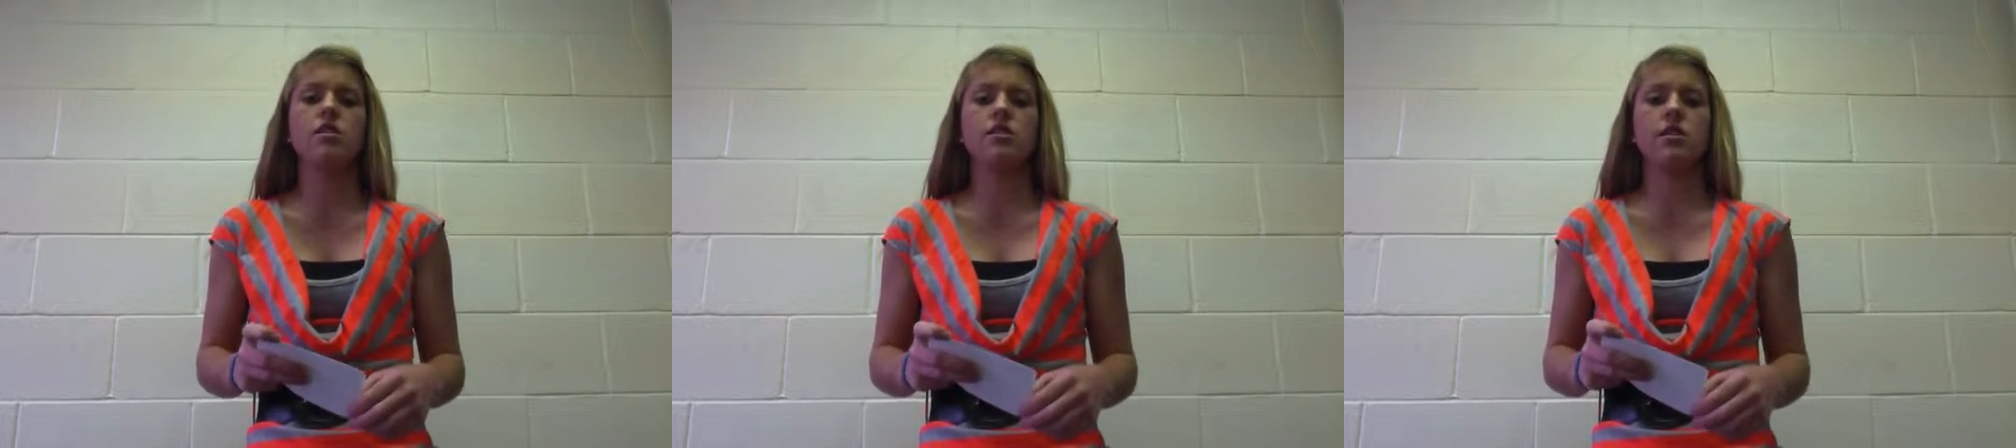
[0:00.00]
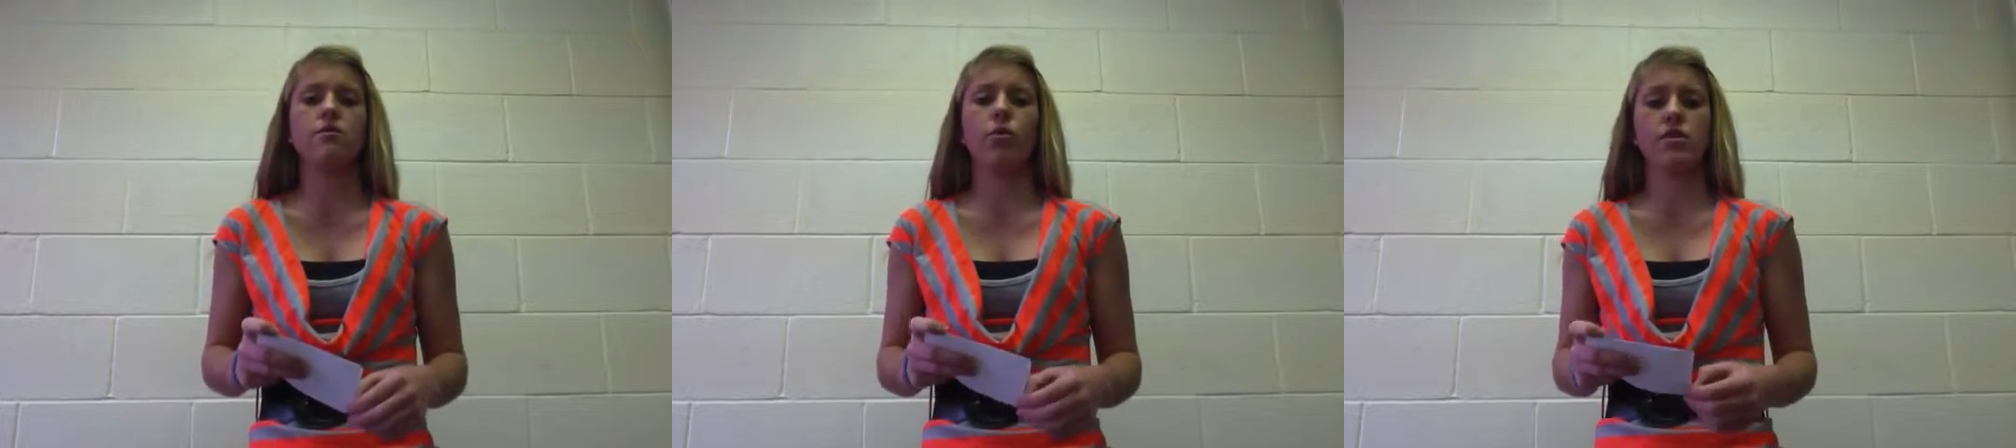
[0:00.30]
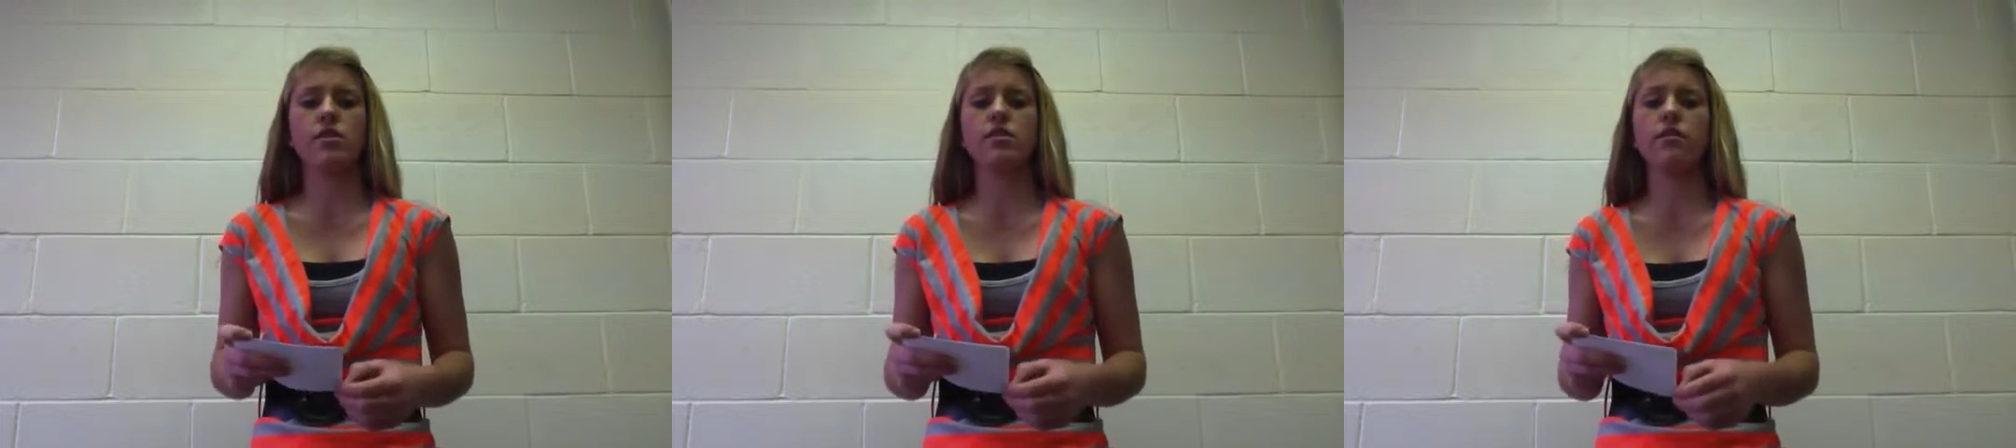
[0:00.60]
The
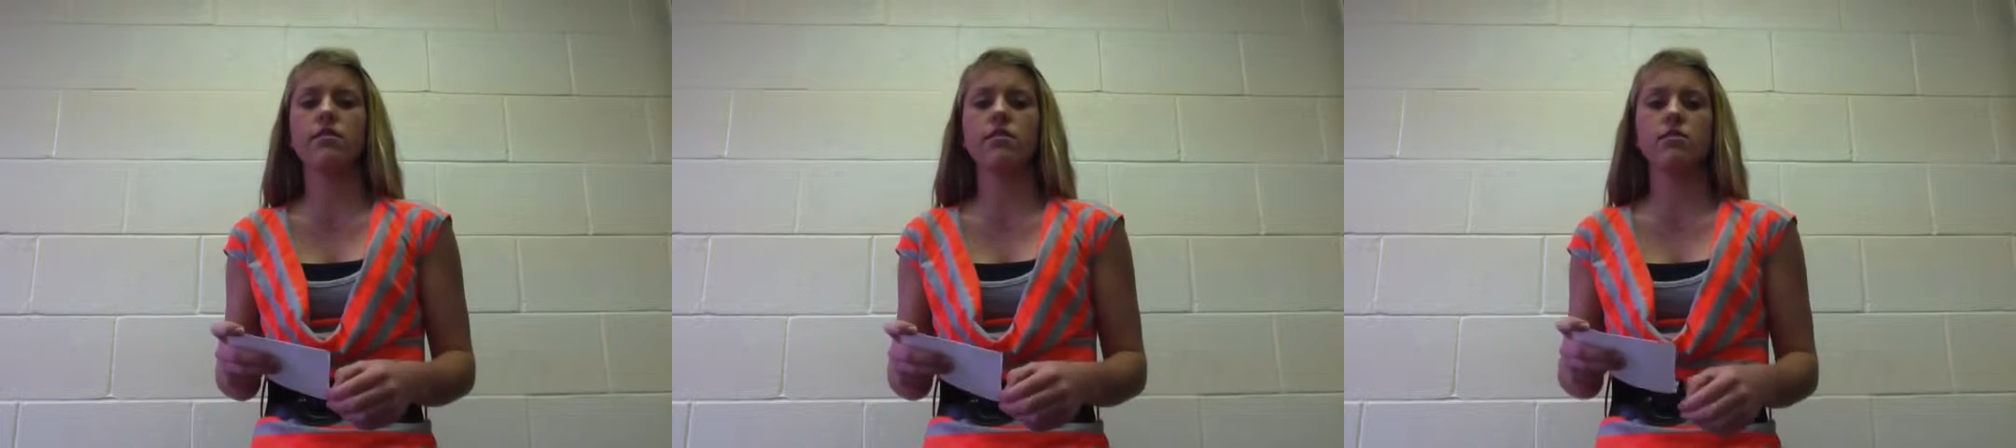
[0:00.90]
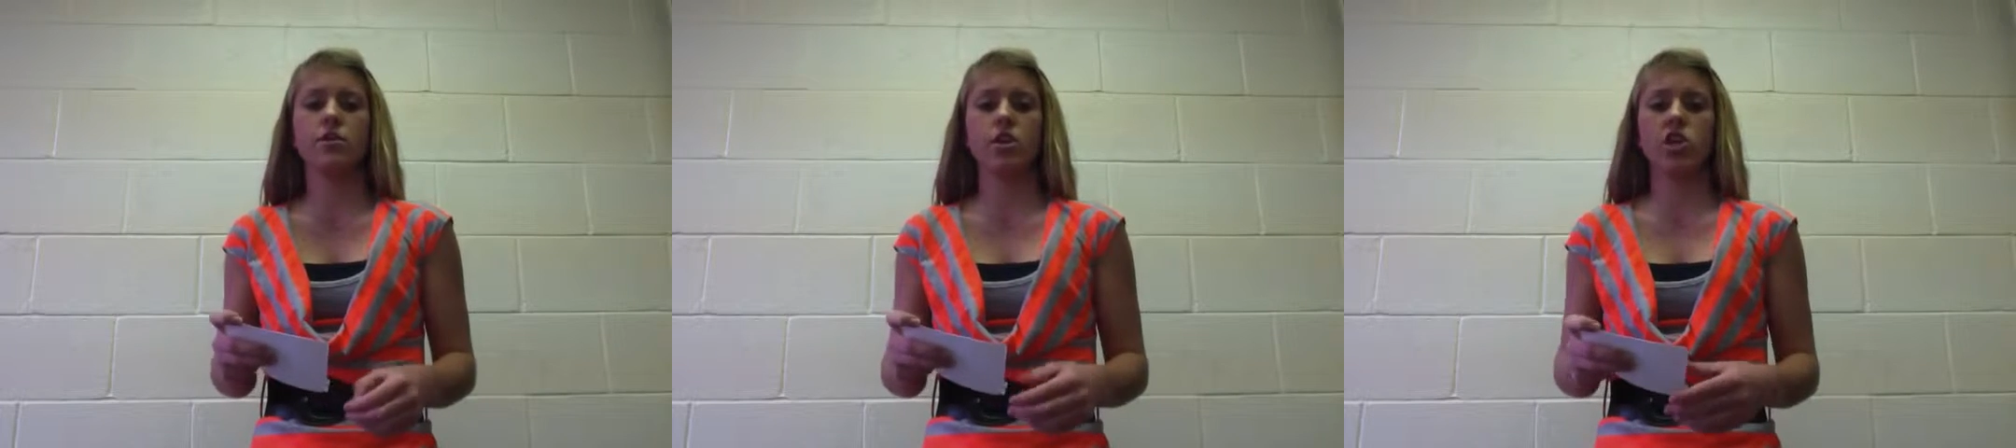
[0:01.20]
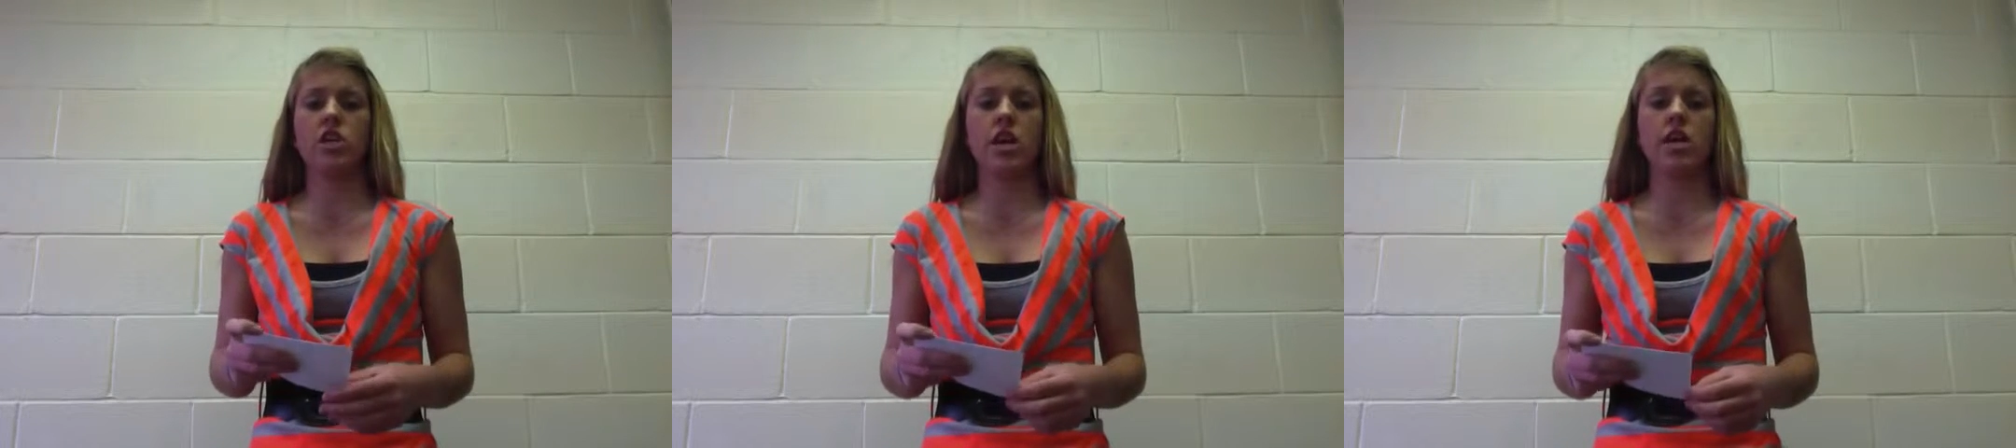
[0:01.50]
importance of this speech
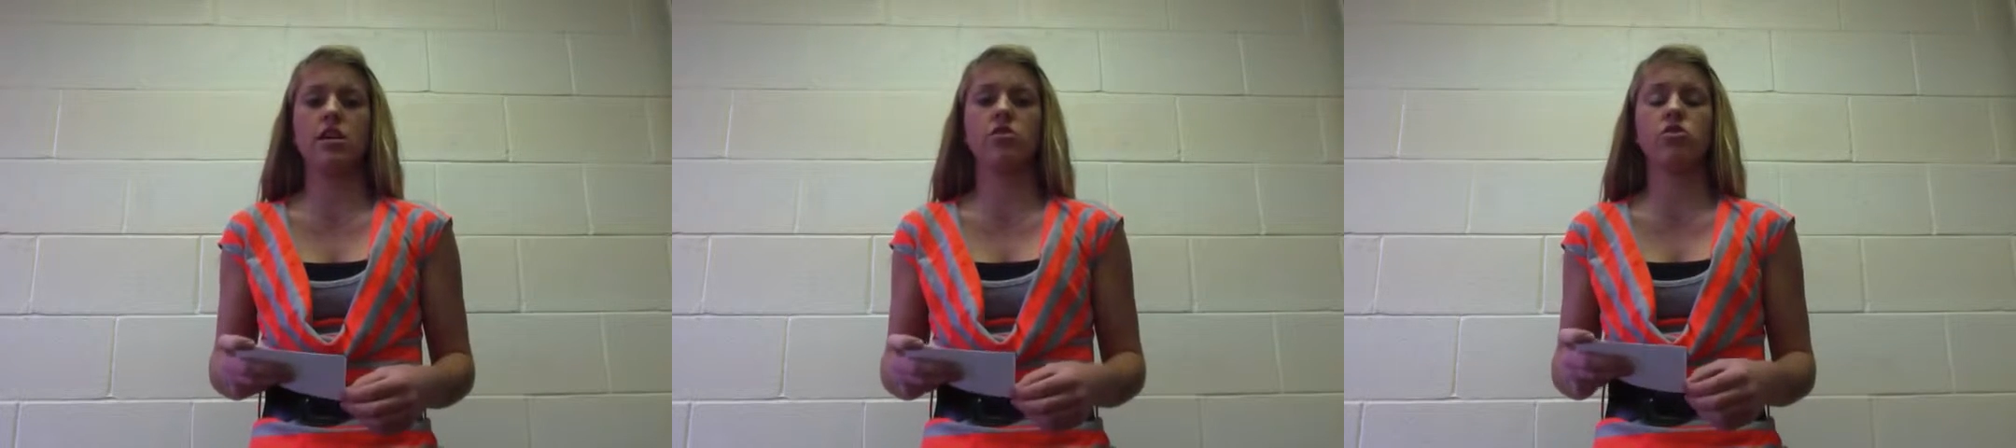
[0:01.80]
today is